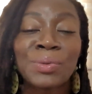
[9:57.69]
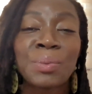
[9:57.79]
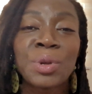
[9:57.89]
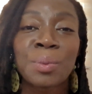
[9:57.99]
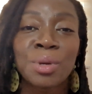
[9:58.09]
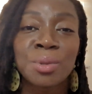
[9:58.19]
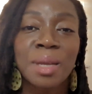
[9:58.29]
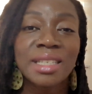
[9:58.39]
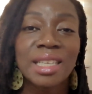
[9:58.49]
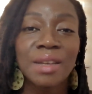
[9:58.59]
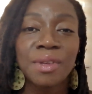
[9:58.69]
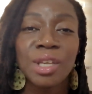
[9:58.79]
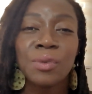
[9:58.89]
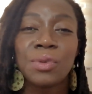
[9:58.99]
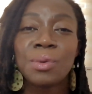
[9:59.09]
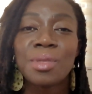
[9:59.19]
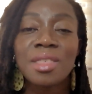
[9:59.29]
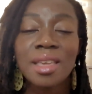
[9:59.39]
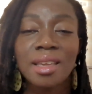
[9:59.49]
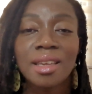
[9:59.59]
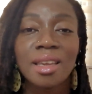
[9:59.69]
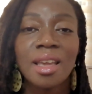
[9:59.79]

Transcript: from your perspective if you think